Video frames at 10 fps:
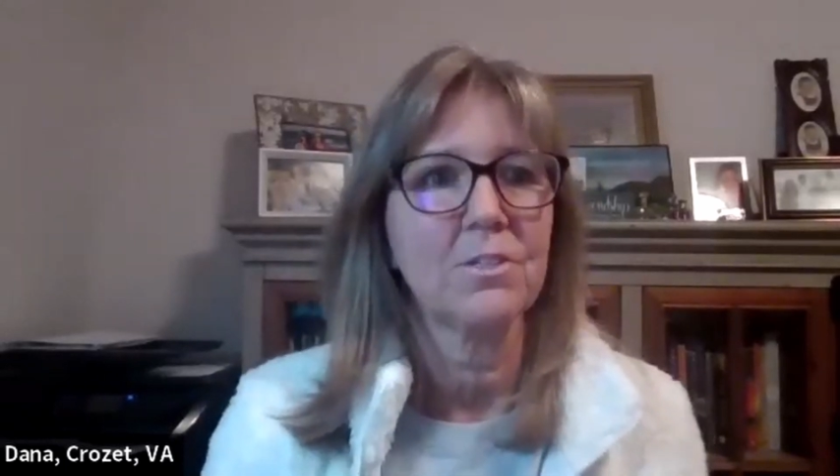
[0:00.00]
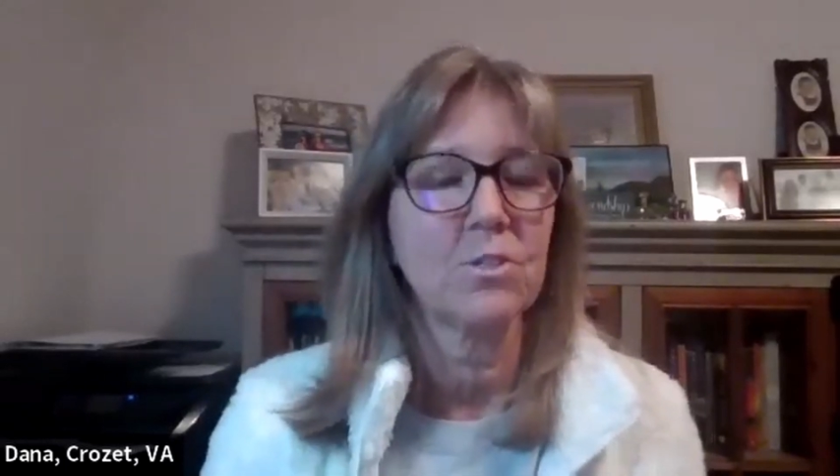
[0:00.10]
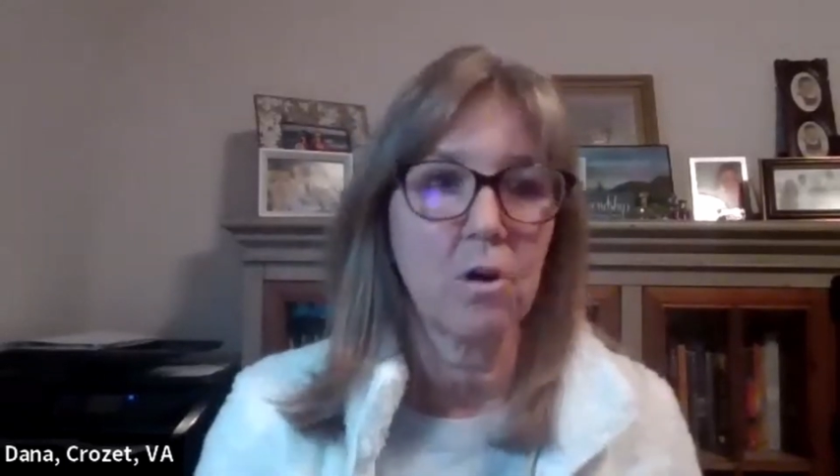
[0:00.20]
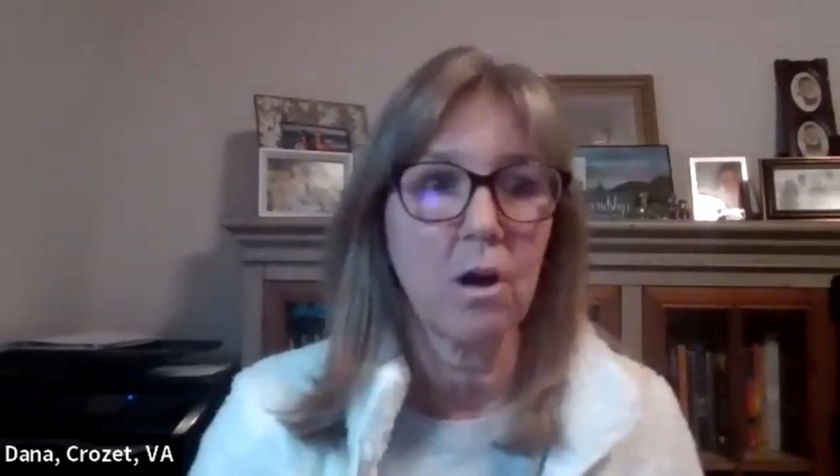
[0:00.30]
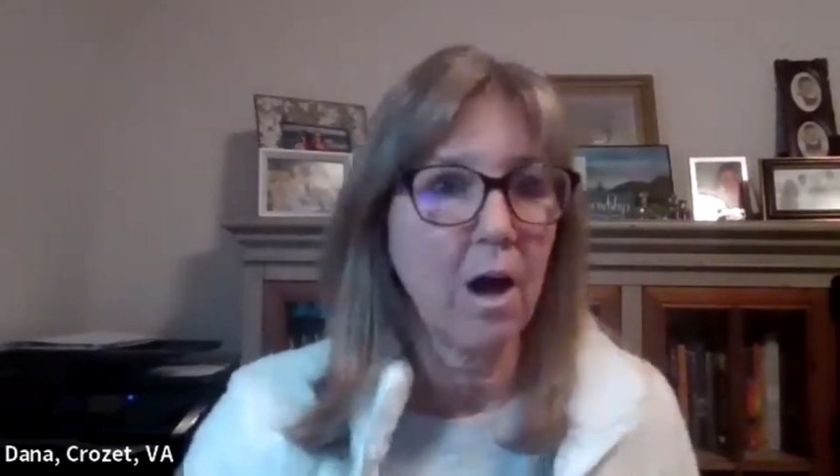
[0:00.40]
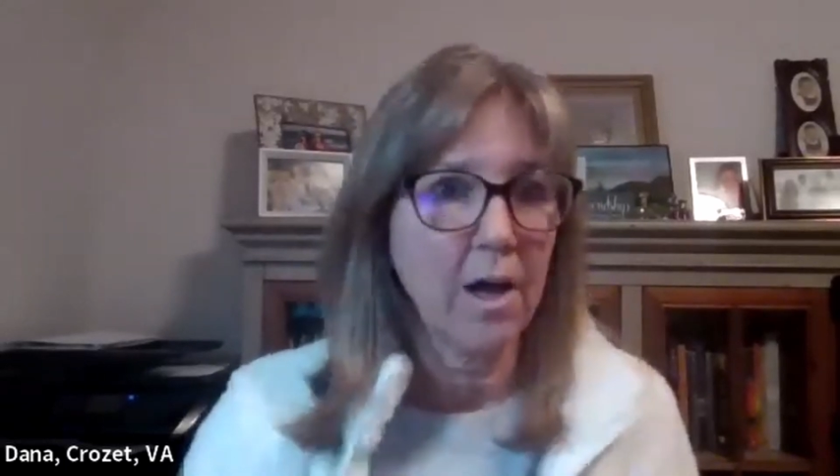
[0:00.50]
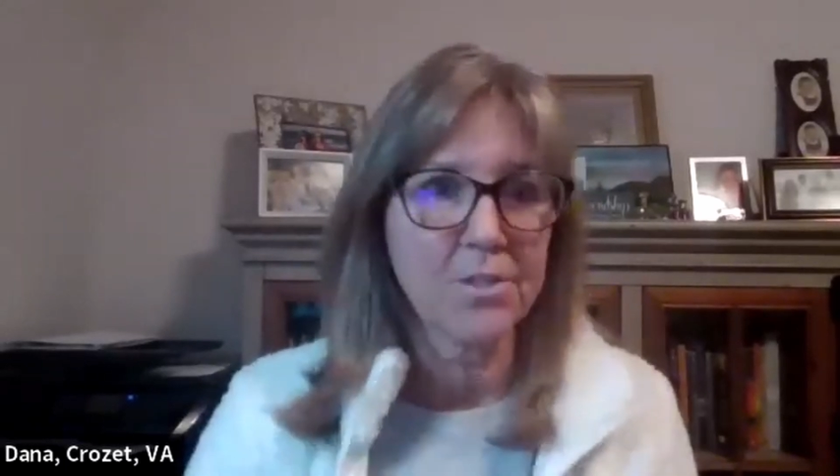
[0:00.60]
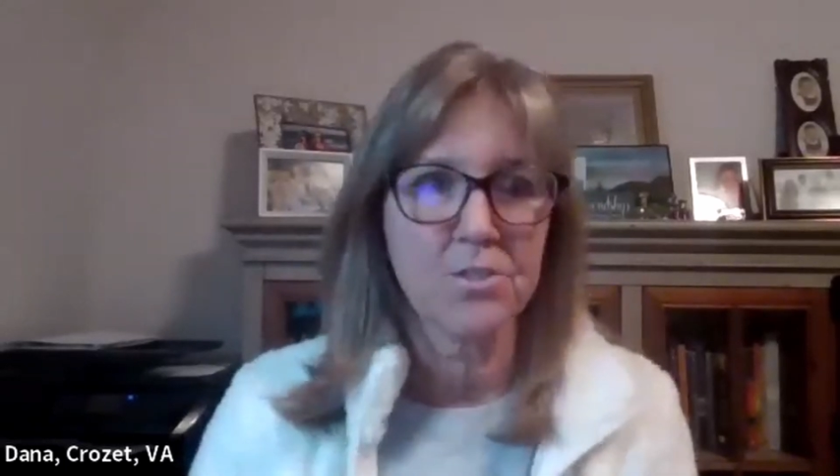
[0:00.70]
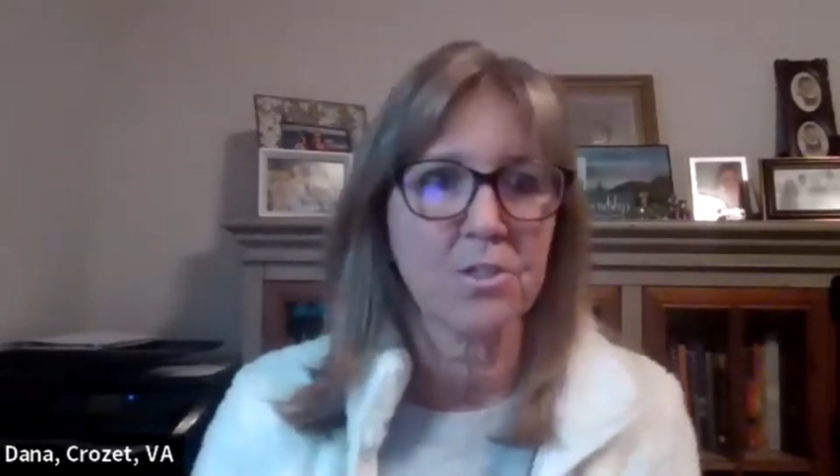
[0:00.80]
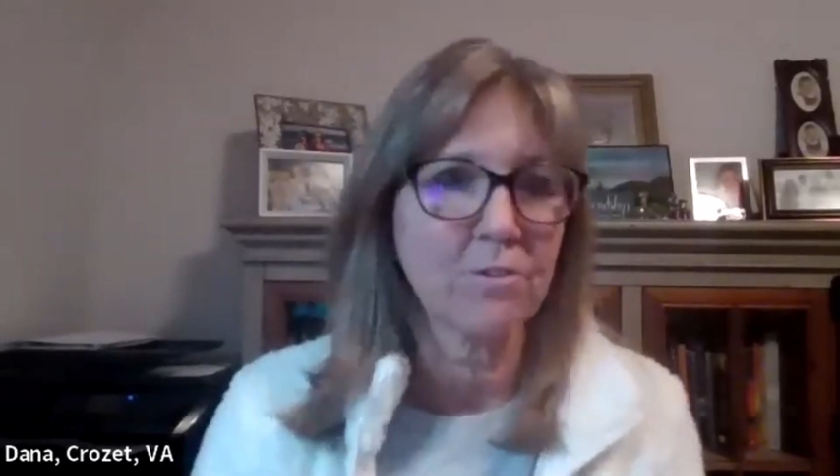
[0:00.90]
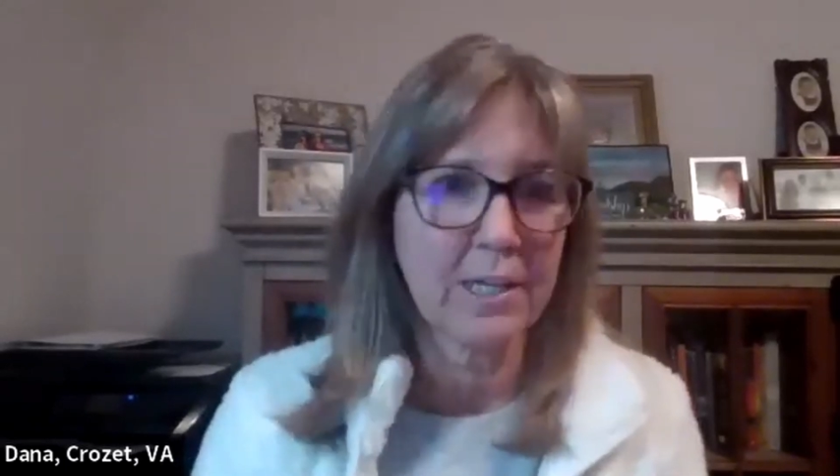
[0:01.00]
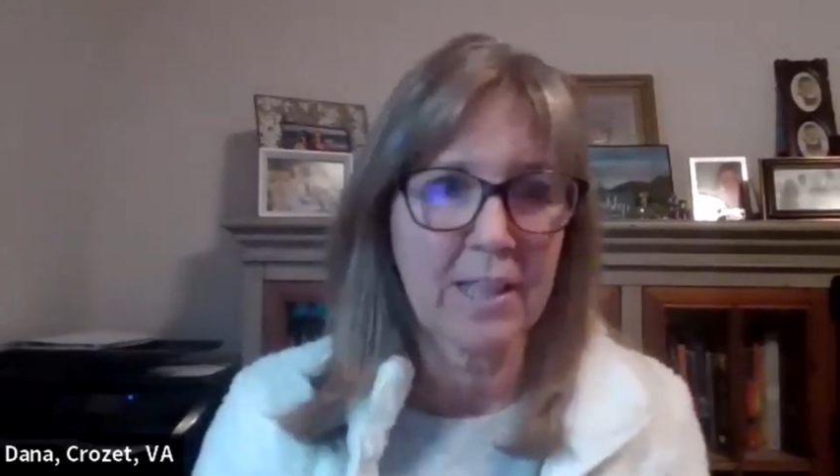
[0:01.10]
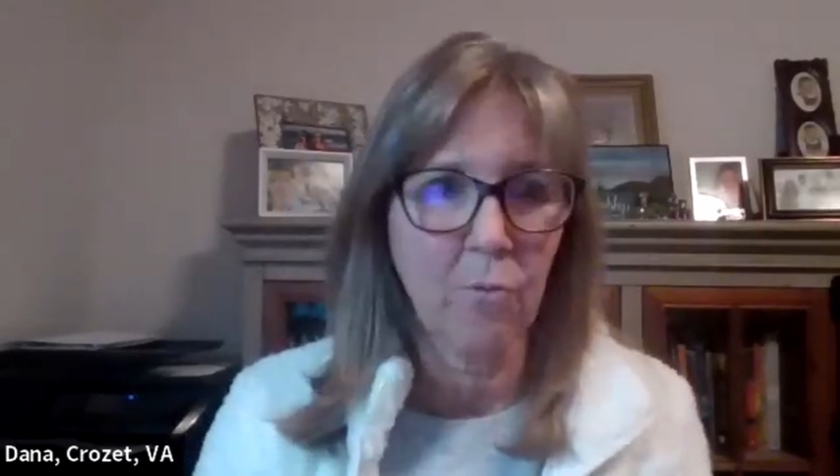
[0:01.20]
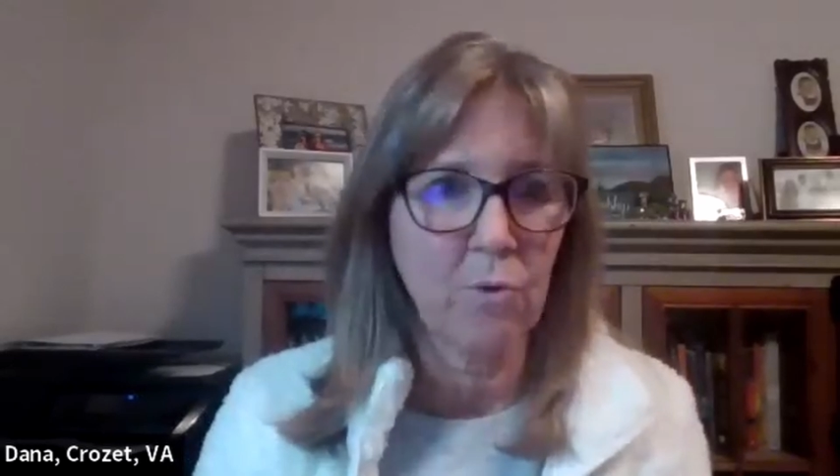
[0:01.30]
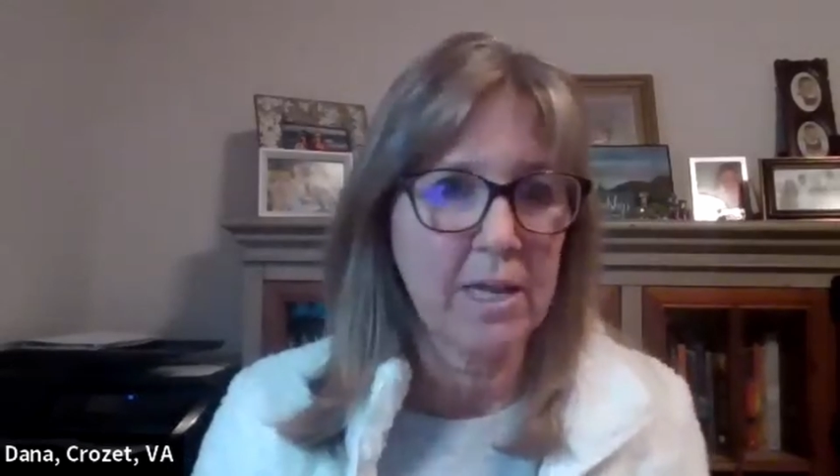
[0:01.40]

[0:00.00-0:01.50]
to us during that